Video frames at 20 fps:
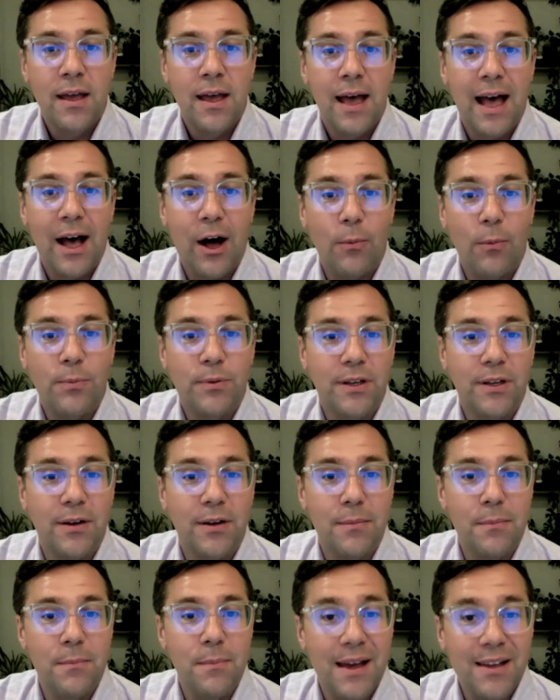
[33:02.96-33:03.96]
help
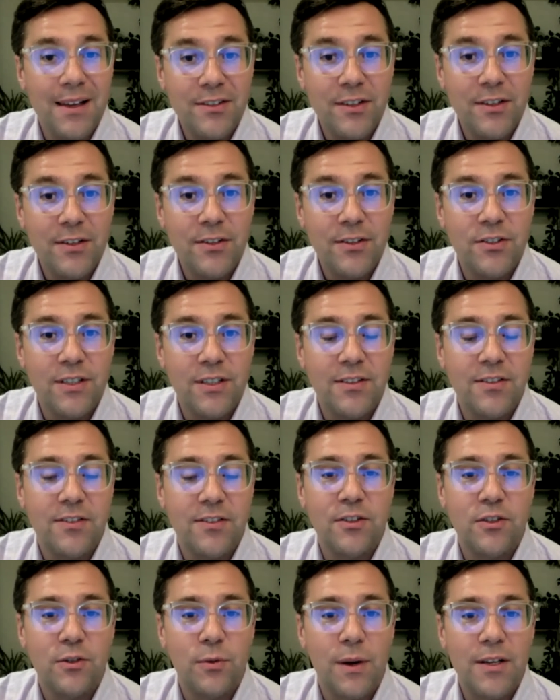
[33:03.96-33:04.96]
to message in
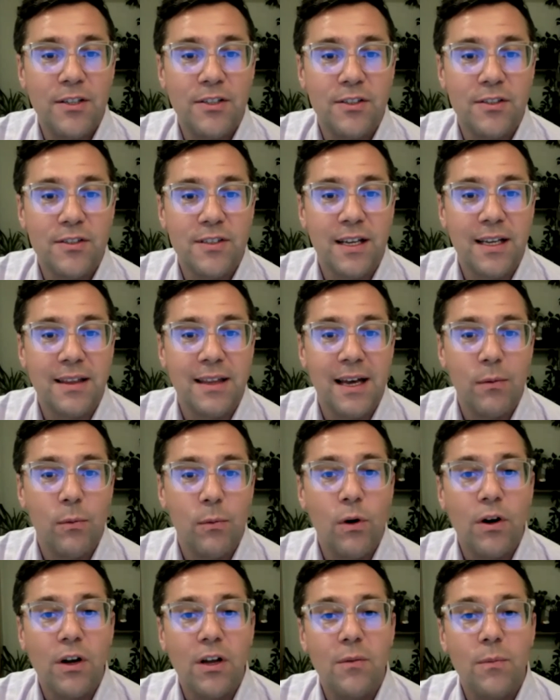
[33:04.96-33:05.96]
situations like that?
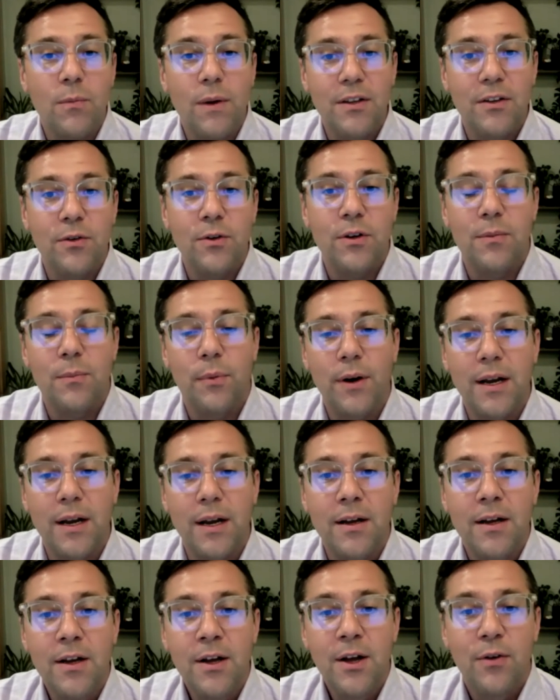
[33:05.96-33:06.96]
What can we do to
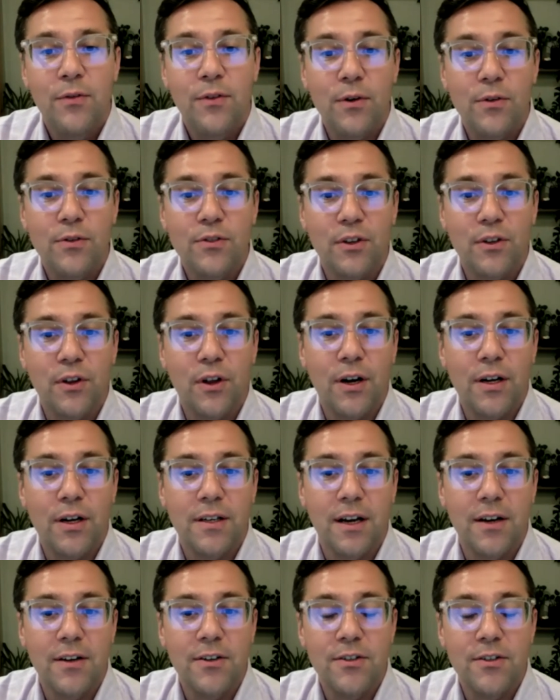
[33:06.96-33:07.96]
bring folks along
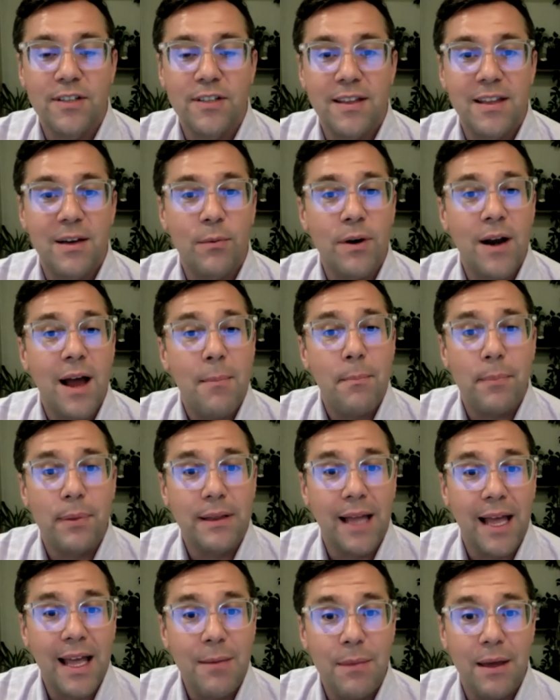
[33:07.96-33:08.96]
to understand that we're not
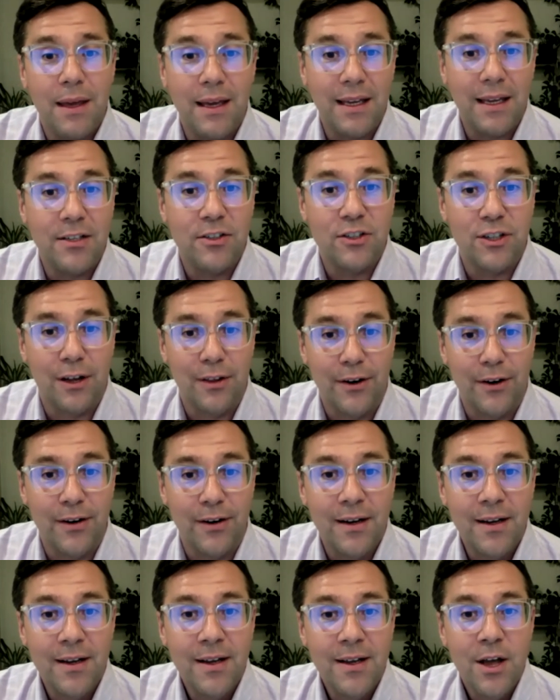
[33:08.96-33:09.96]
blaming each other,
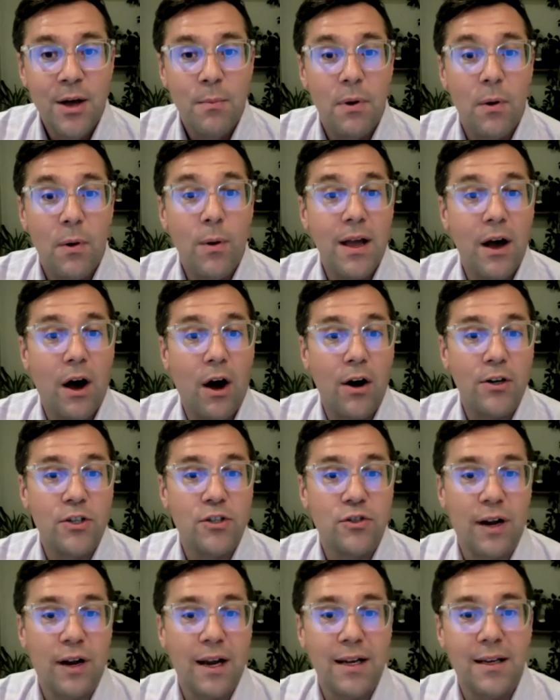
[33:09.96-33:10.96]
but we are
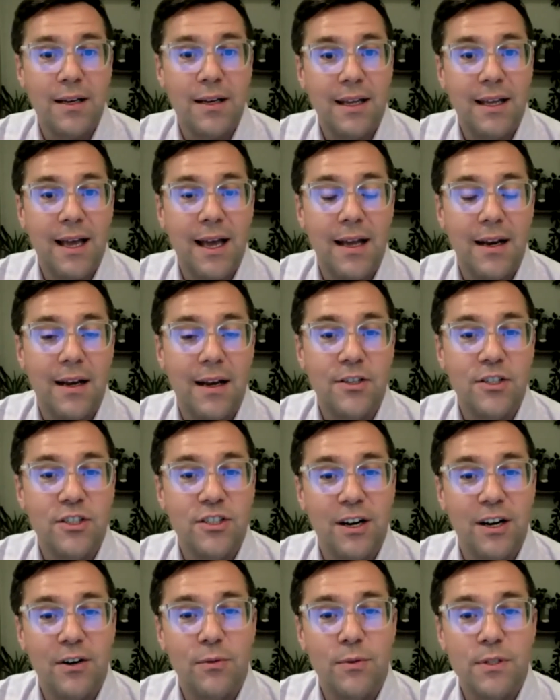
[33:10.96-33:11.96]
trying to get a
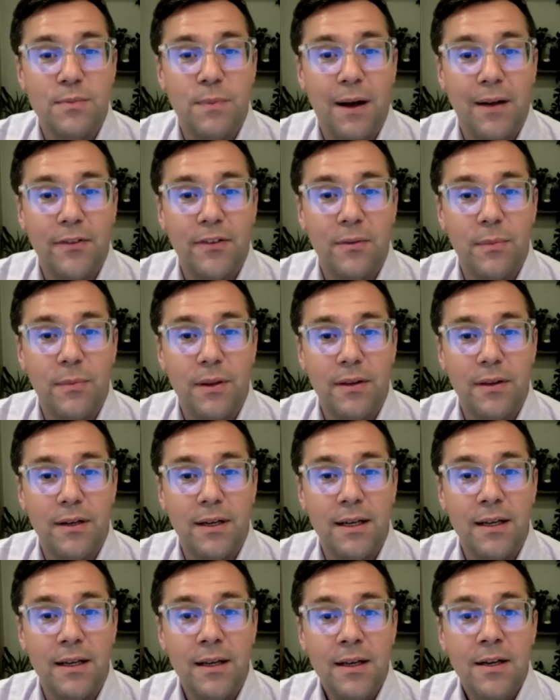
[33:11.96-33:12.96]
shared
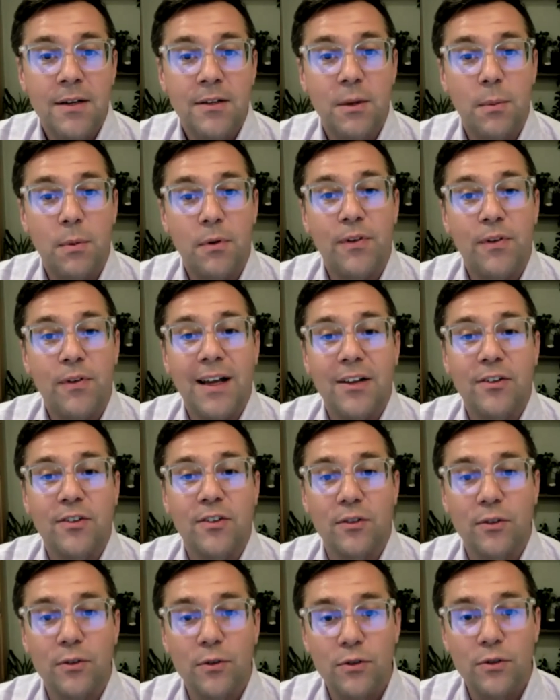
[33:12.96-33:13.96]
responsibility to provide a
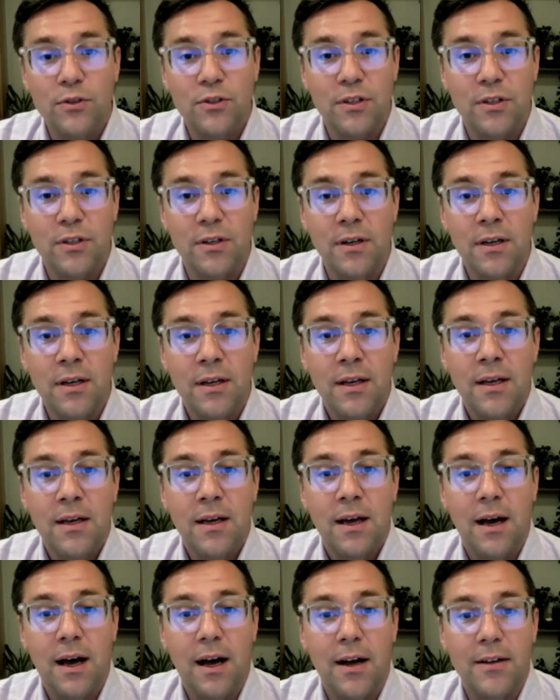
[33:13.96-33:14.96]
solution
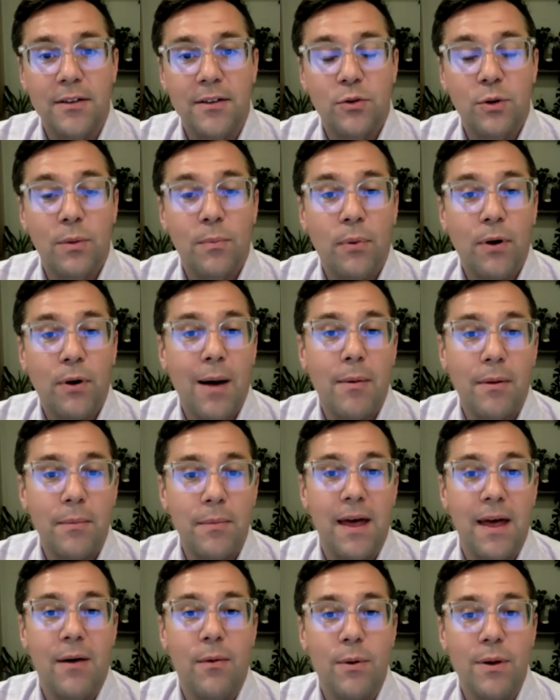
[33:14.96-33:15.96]
to a problem
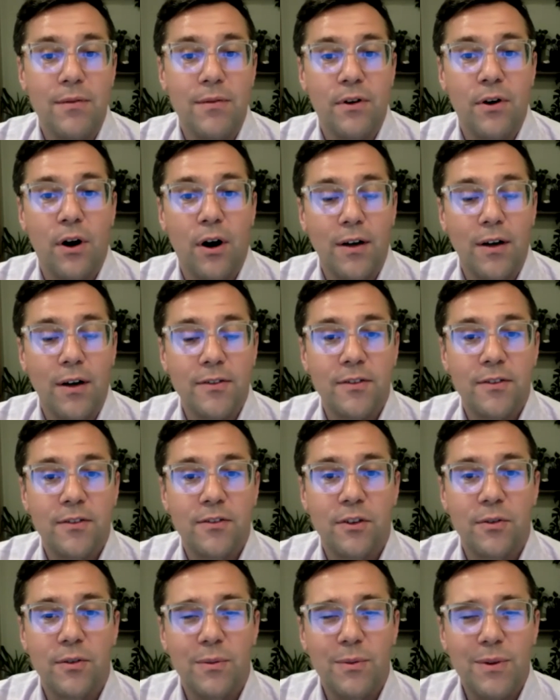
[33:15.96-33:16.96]
that we've caused?
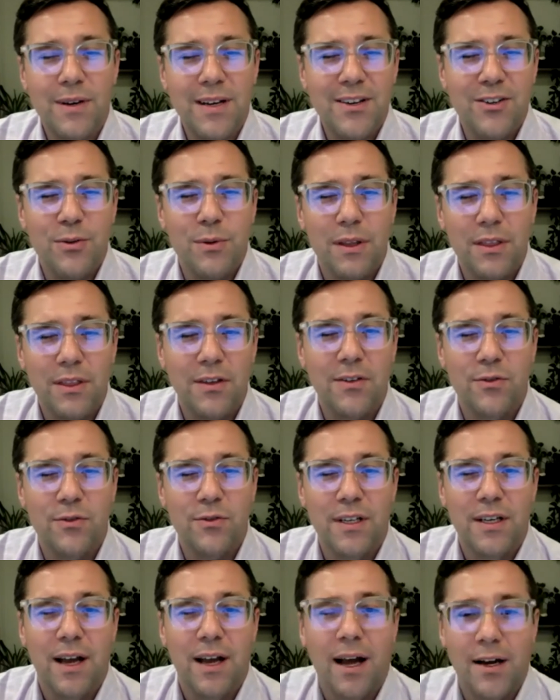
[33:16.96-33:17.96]
So what do you do with those
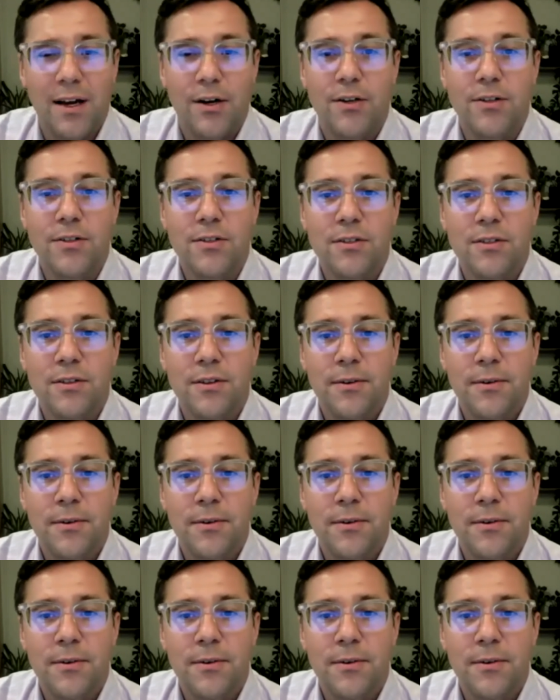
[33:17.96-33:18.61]
deniers?